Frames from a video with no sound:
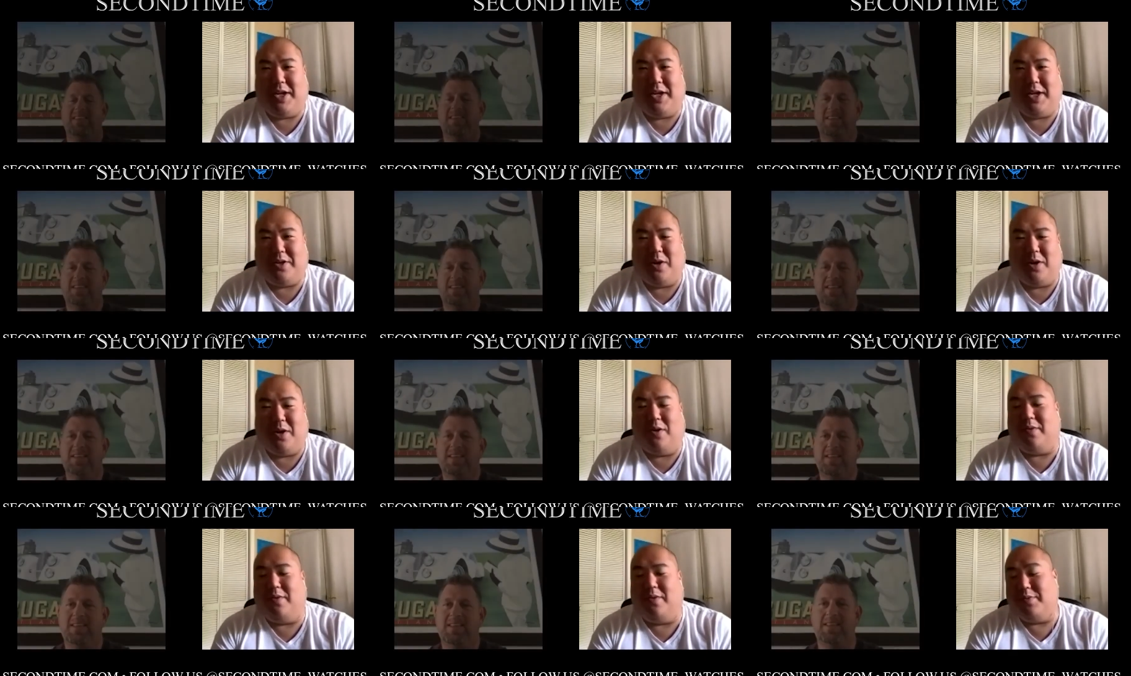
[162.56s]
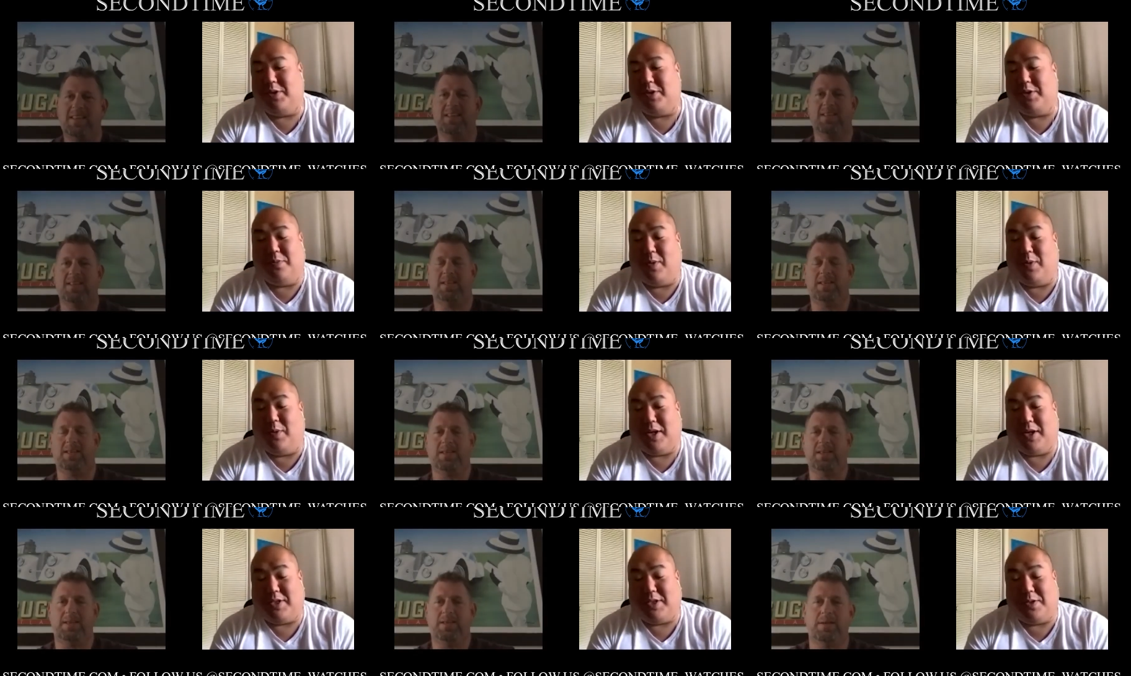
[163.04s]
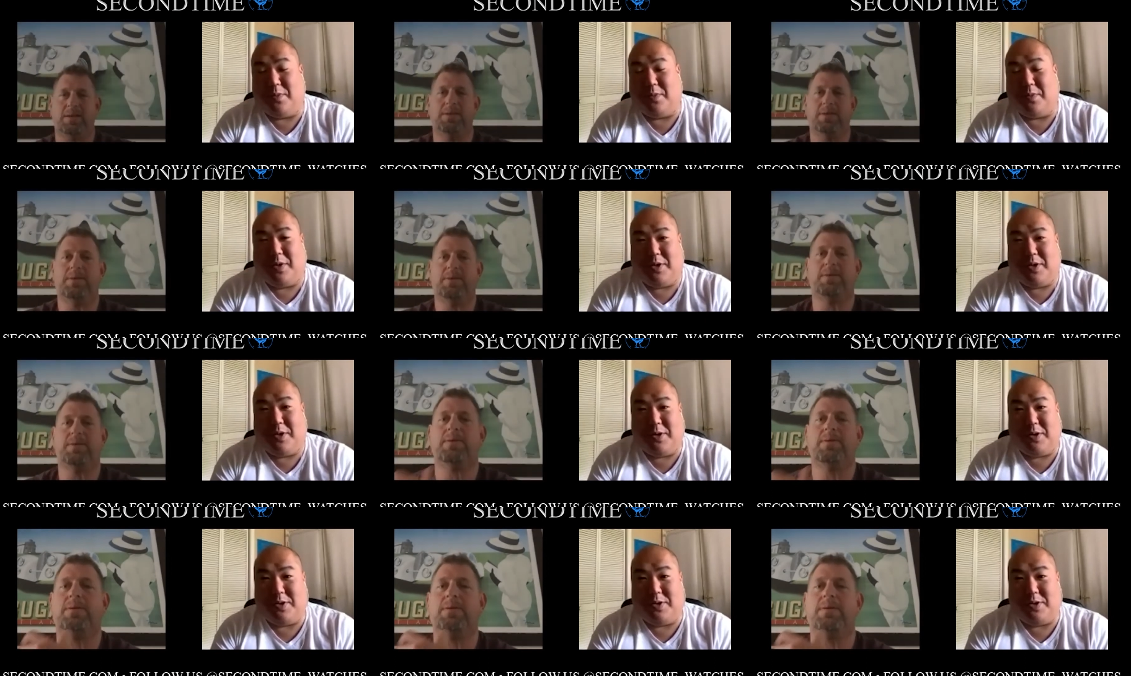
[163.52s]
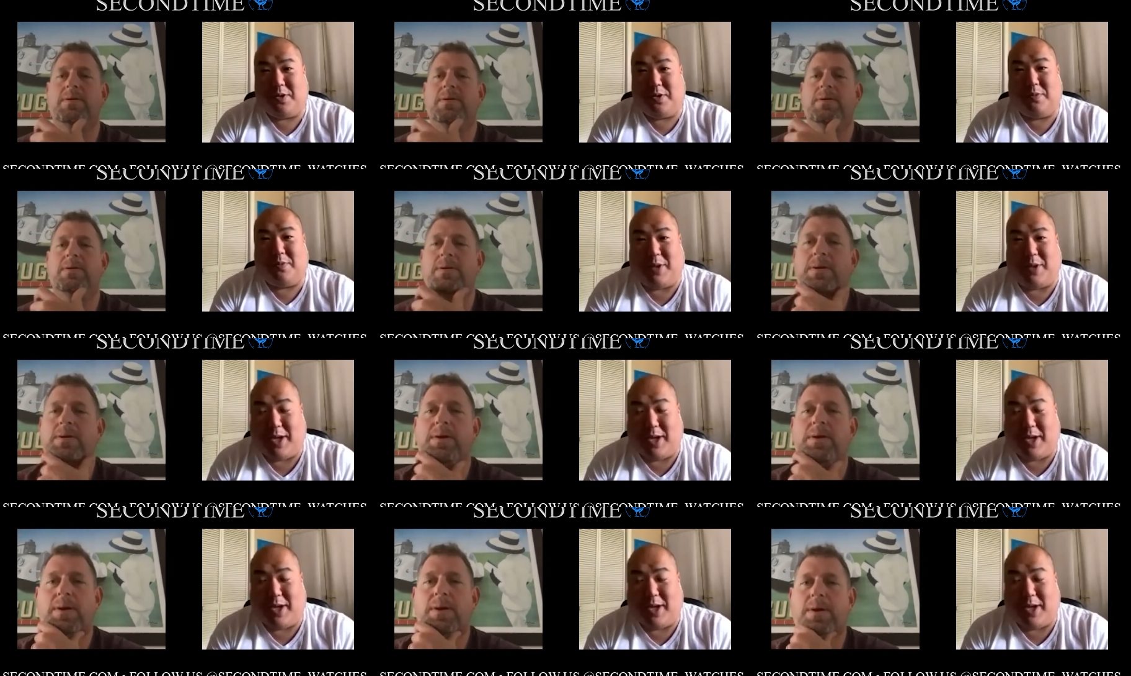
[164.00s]
Speaker 1: or Watches and Wonders or
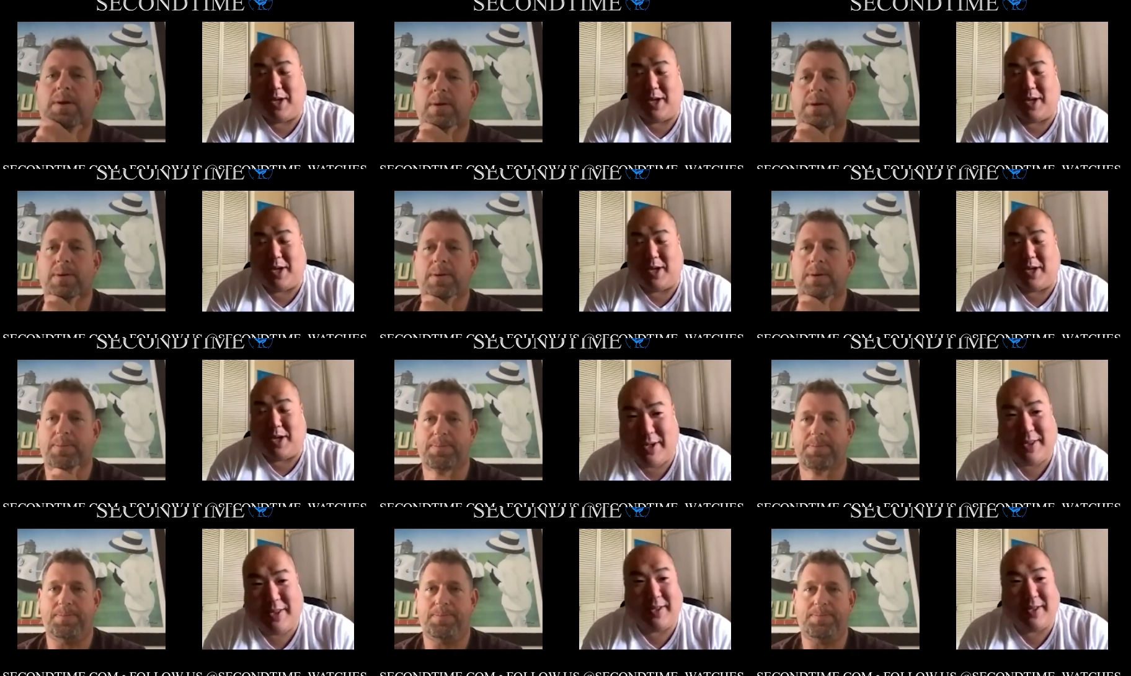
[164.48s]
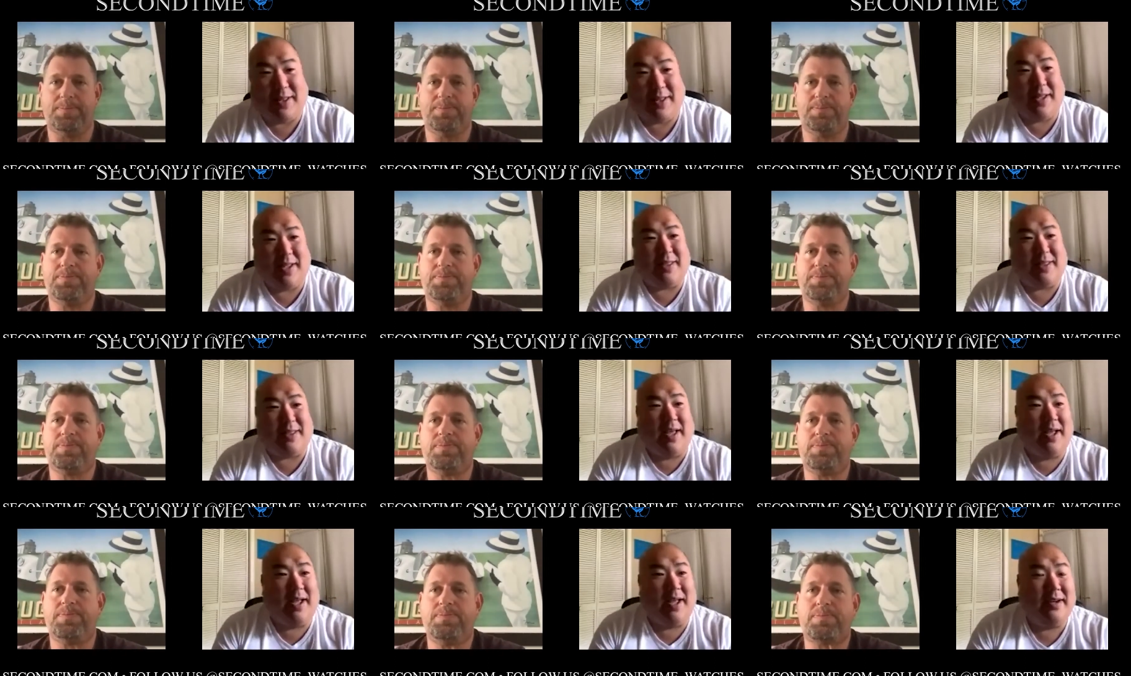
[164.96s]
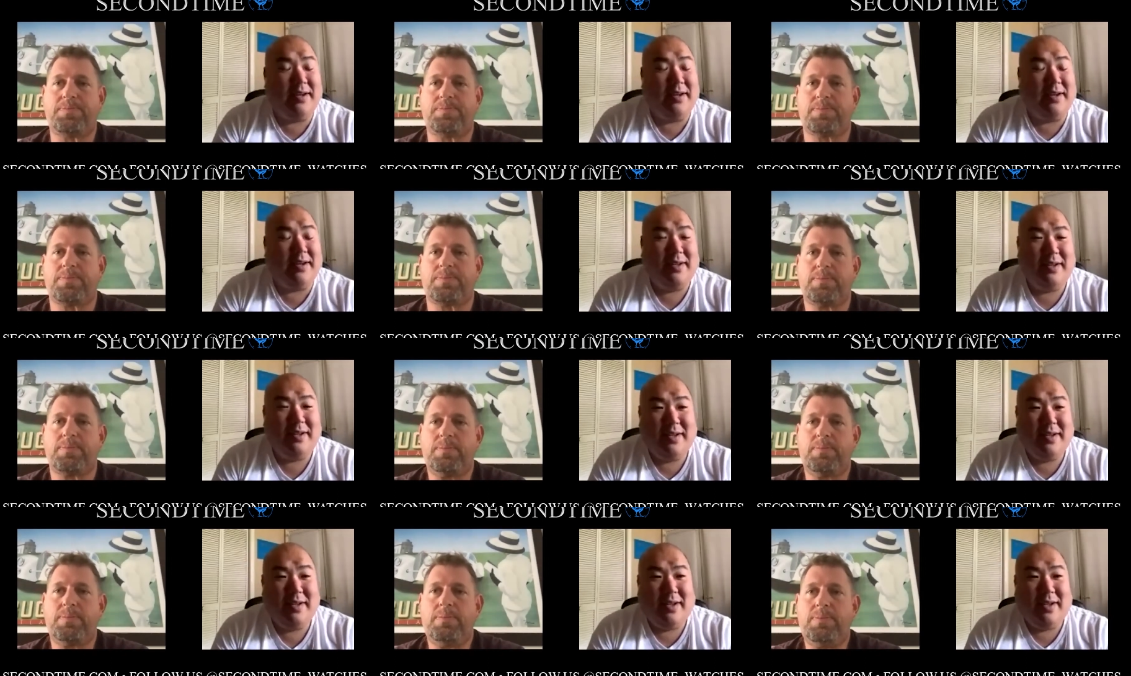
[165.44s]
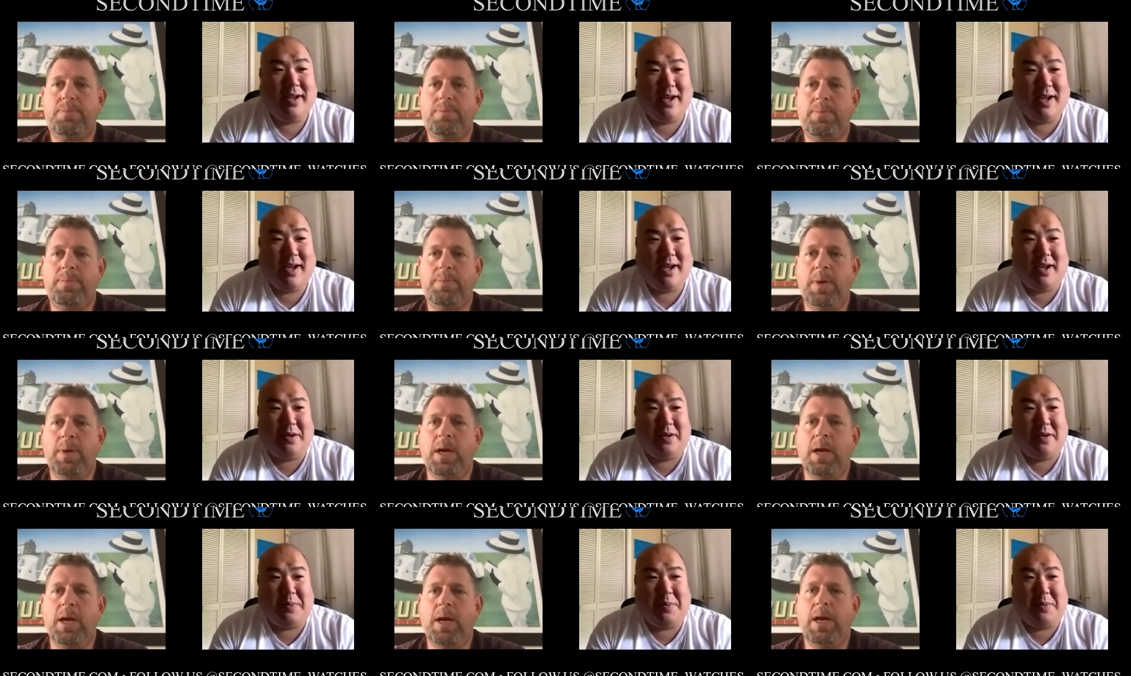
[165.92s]
Basel World or anything like that. I
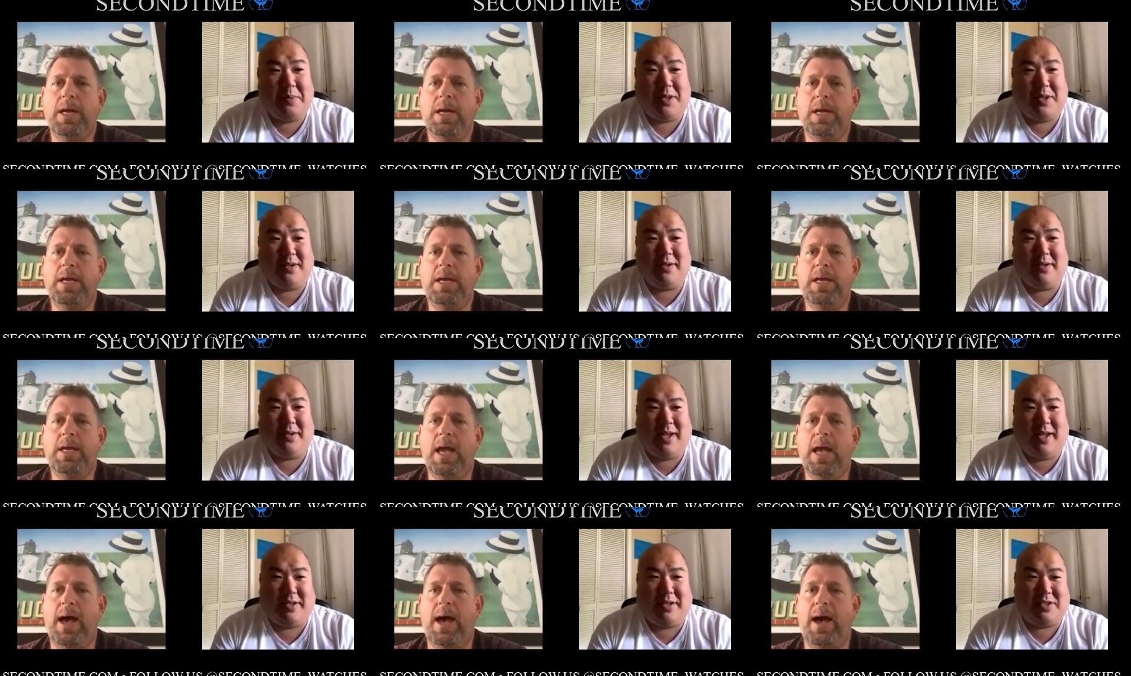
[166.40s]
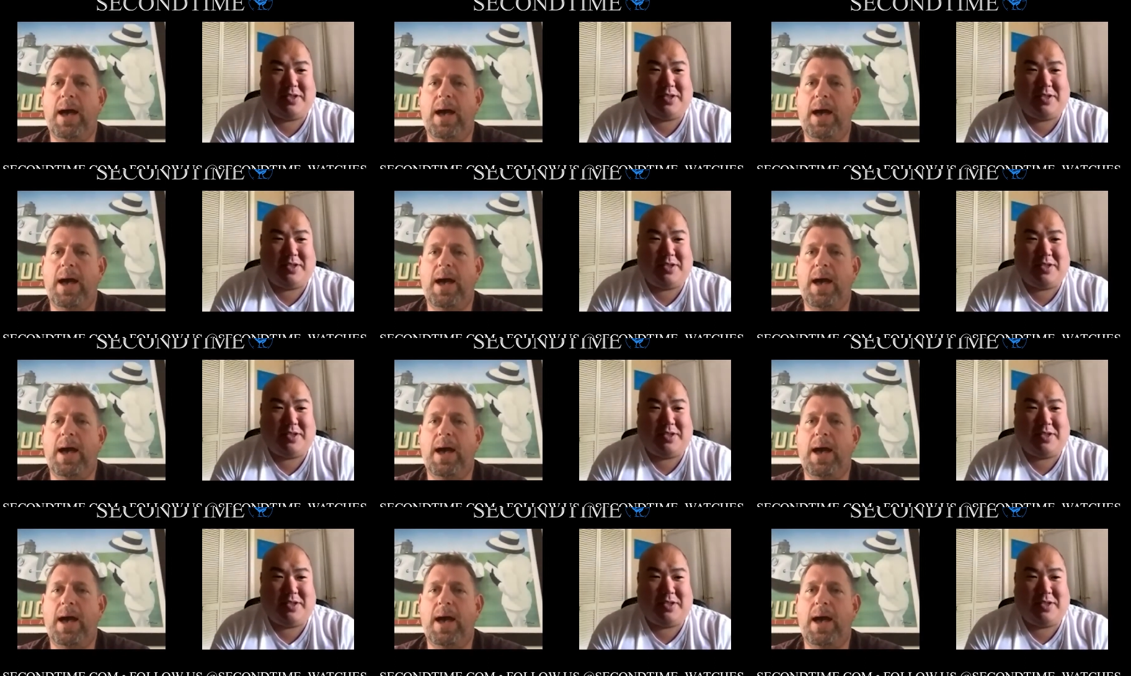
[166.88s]
mean, yeah. it's